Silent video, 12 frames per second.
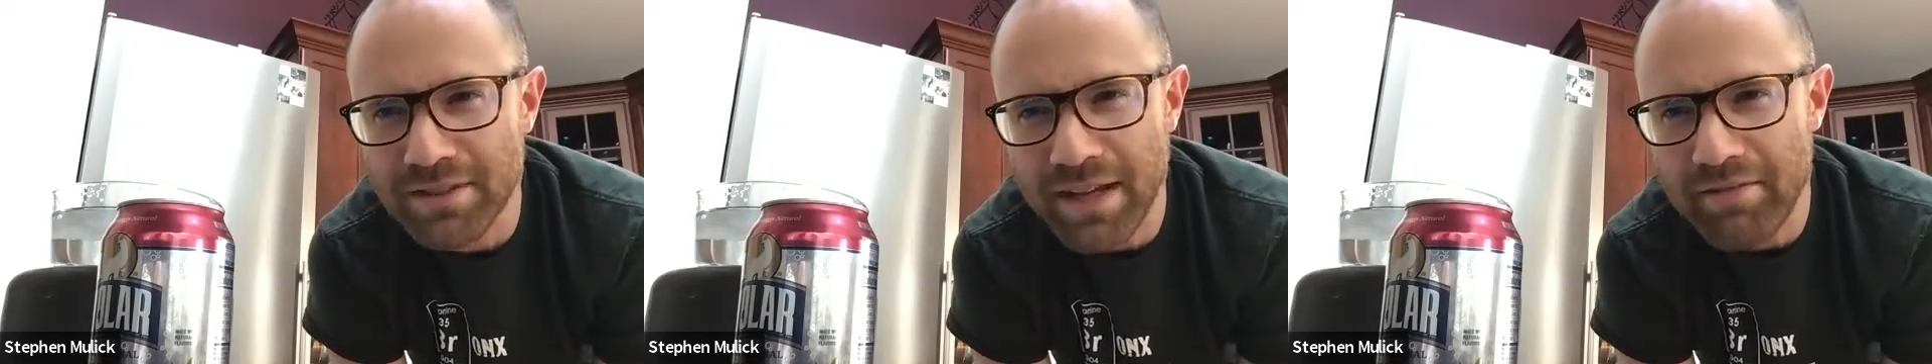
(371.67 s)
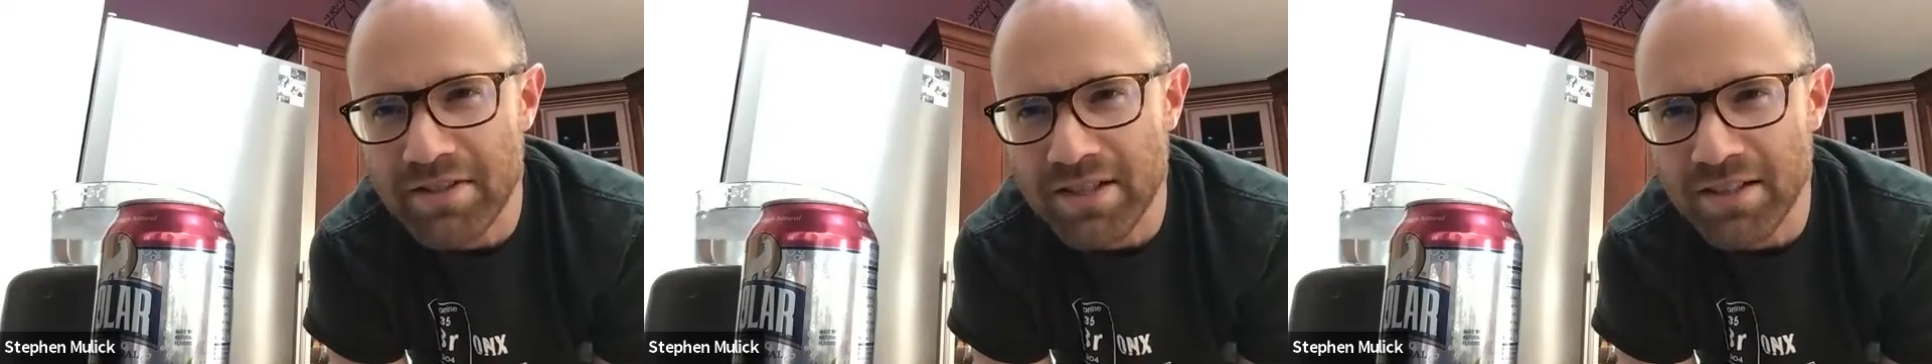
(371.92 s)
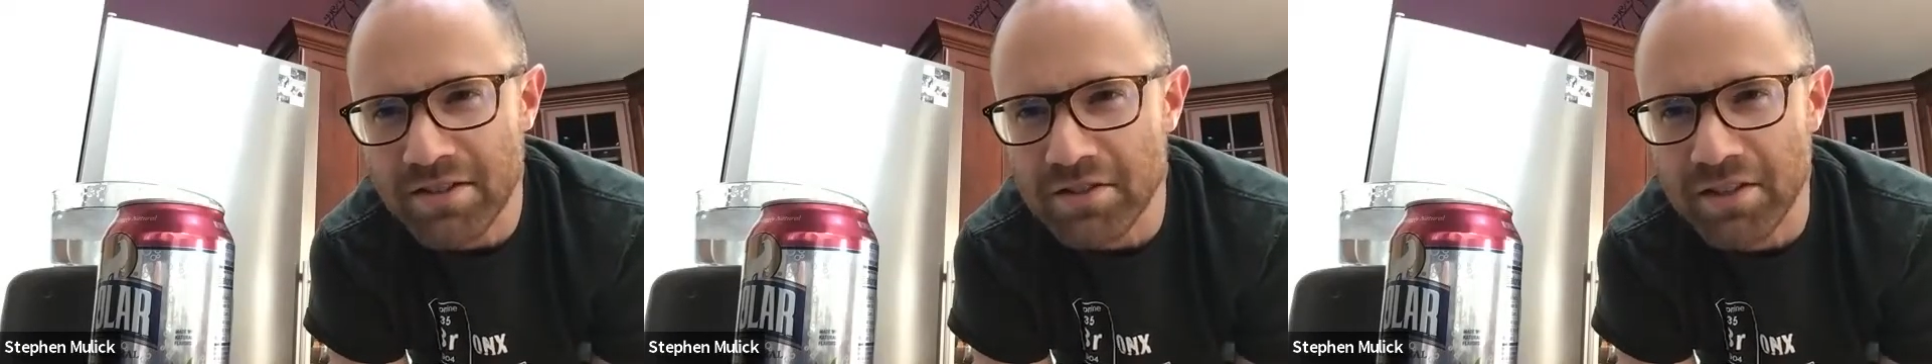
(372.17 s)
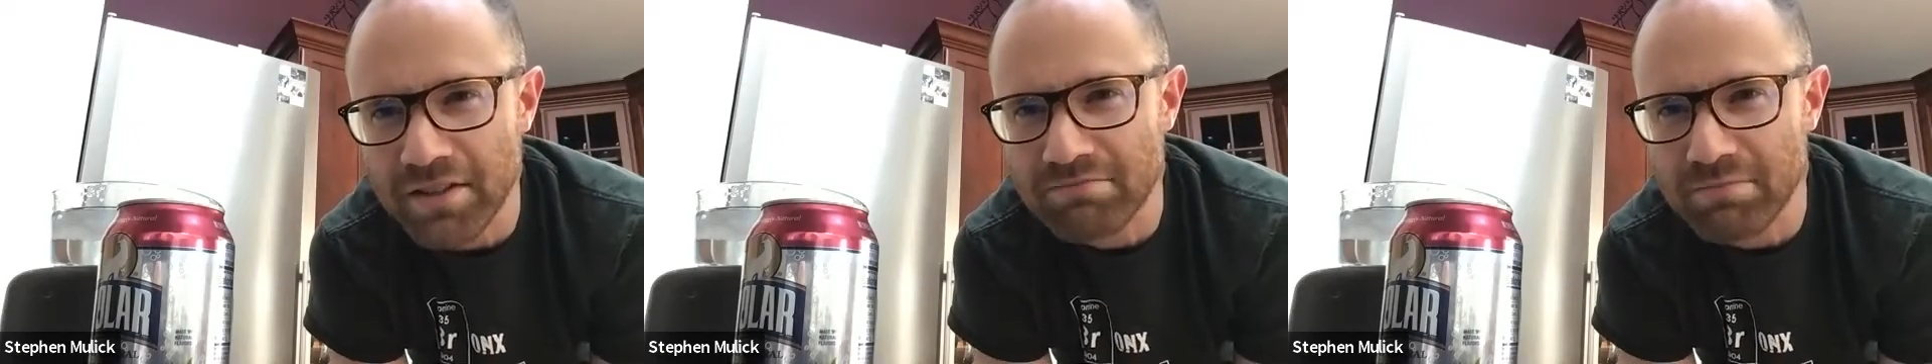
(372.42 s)
have this kitchen
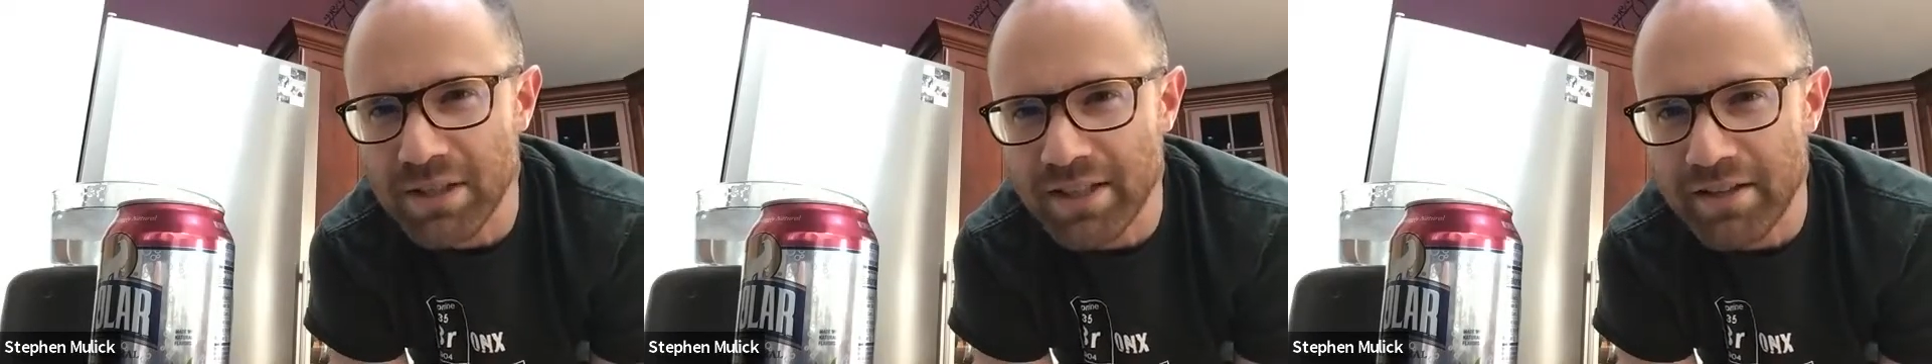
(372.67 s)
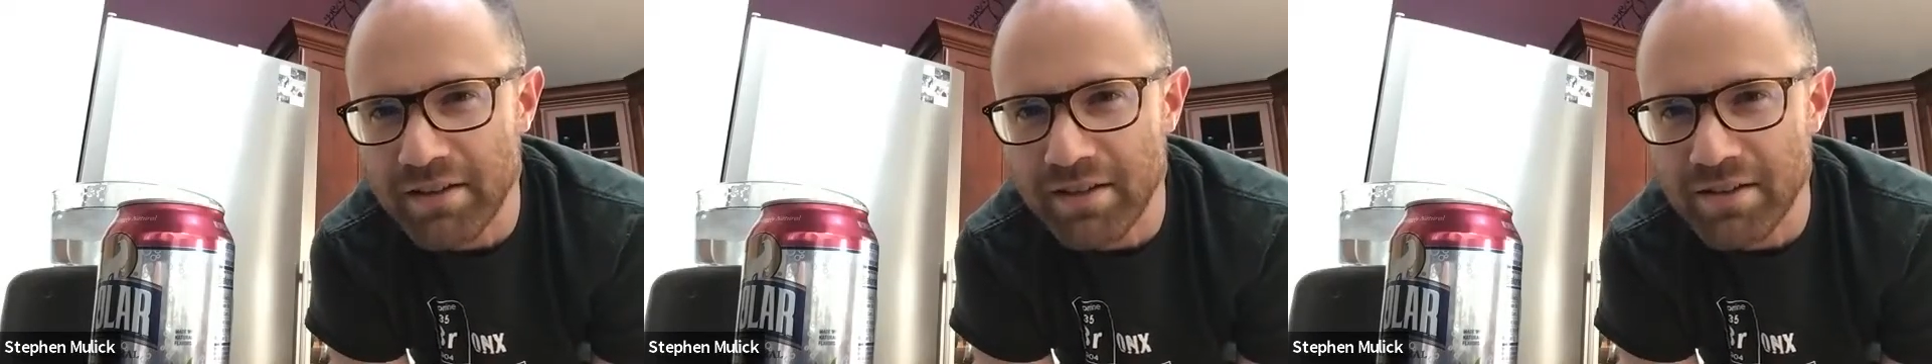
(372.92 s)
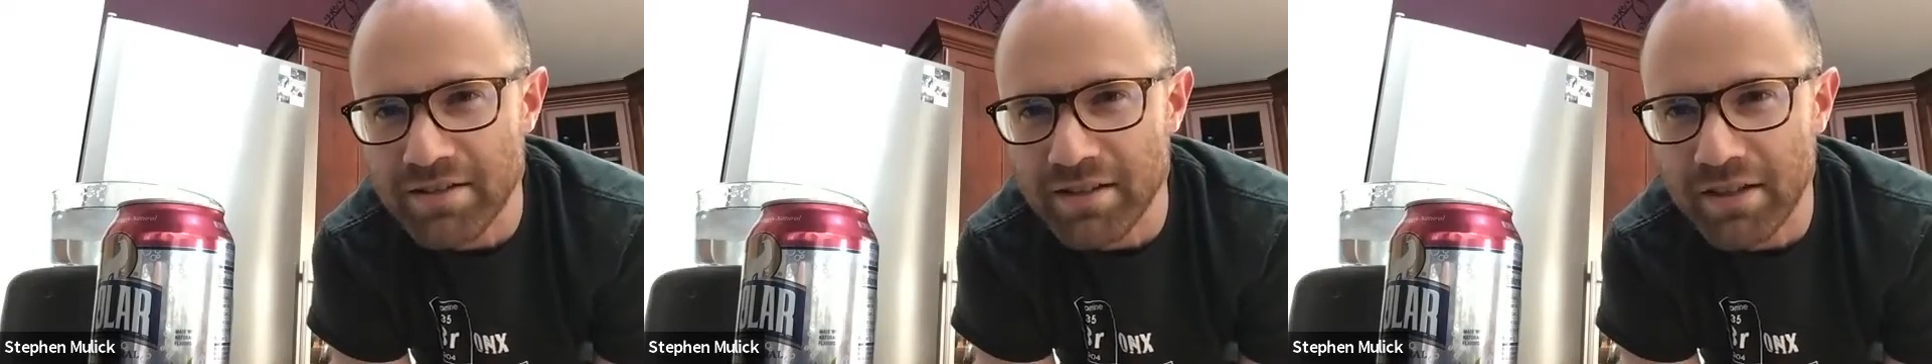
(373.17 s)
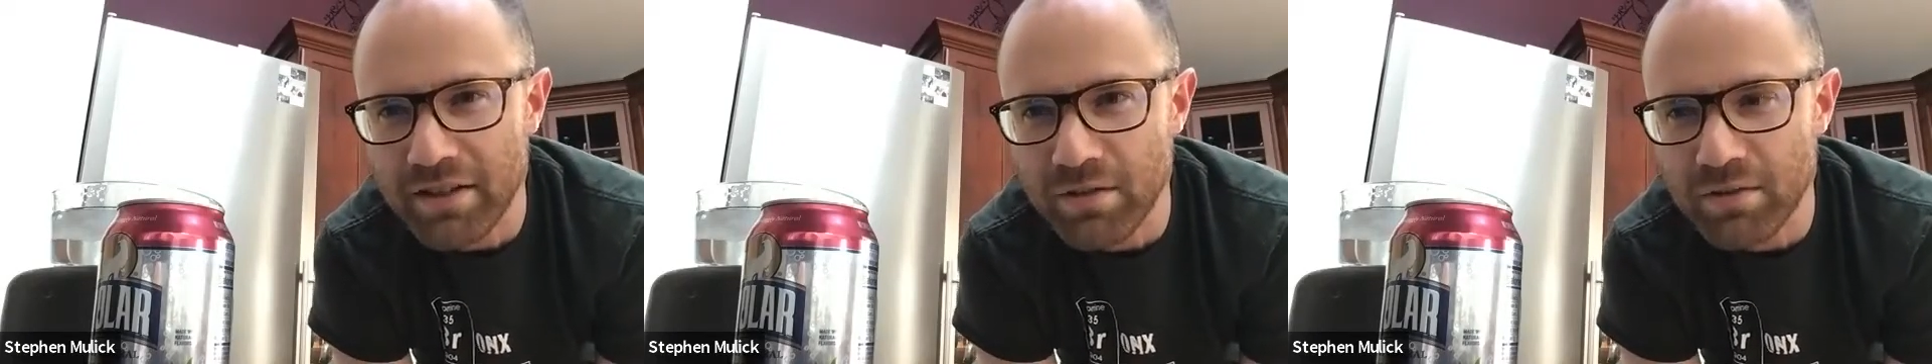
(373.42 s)
here, plenty of things I
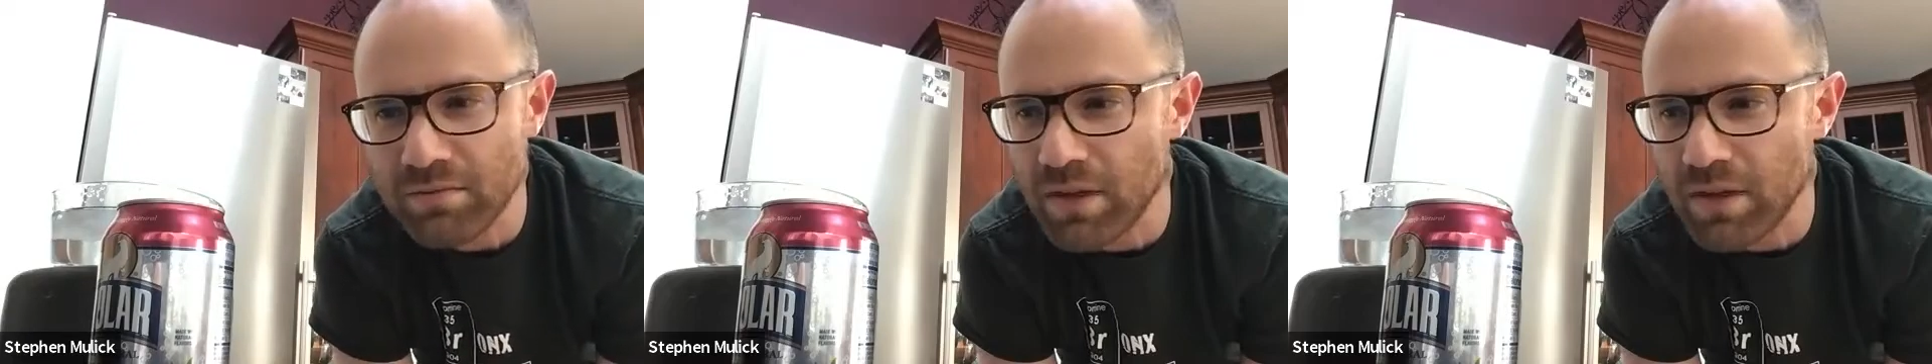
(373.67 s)
could do.